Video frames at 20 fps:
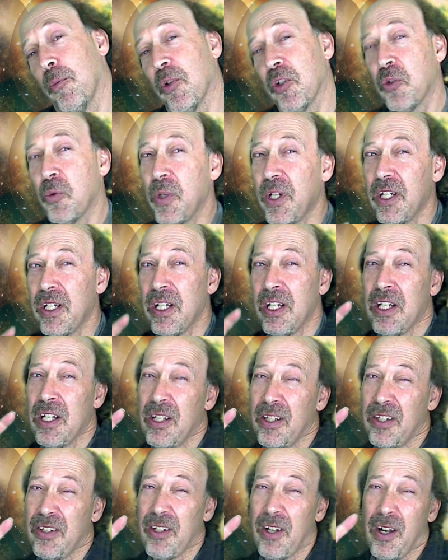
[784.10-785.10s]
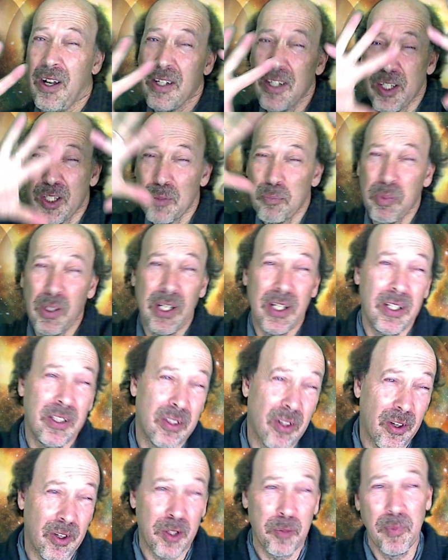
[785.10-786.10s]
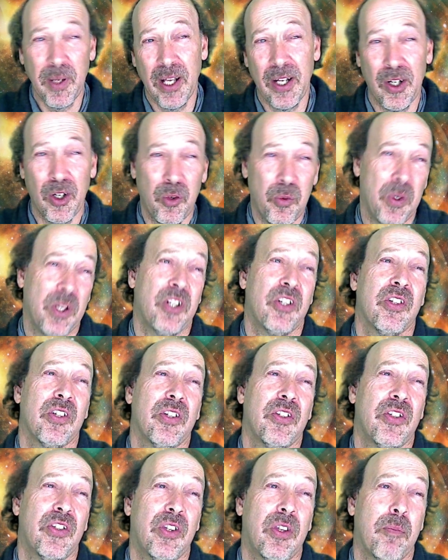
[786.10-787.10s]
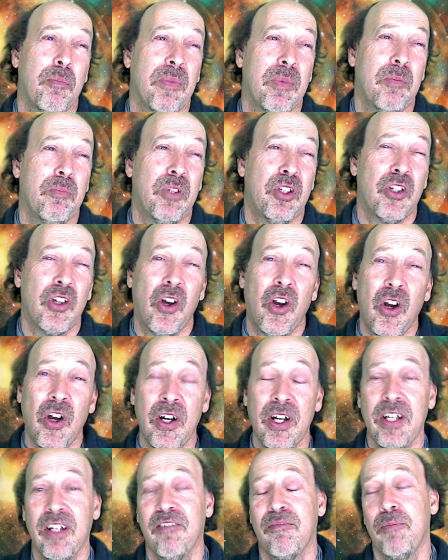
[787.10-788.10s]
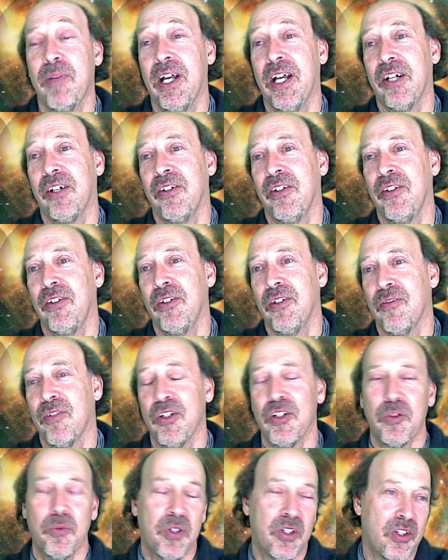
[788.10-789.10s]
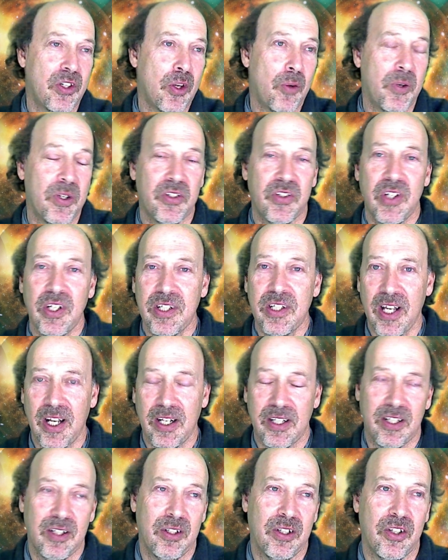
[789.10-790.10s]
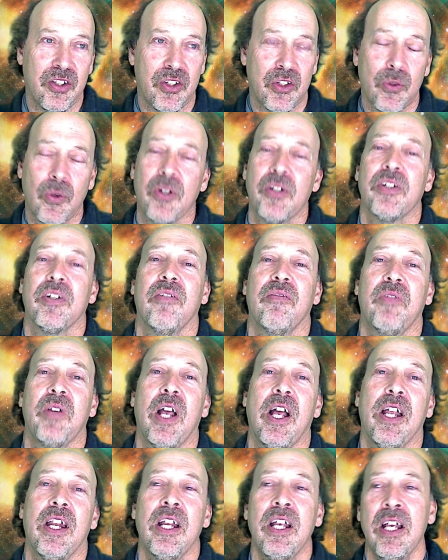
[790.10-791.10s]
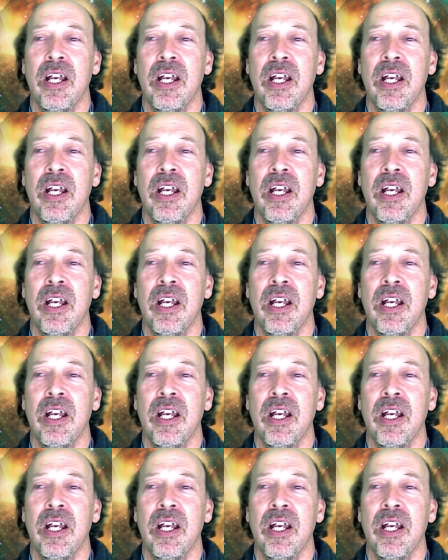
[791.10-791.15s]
between this unexplained dark matter, which is the majority of matter in the universe, which no one's detected the source of yet,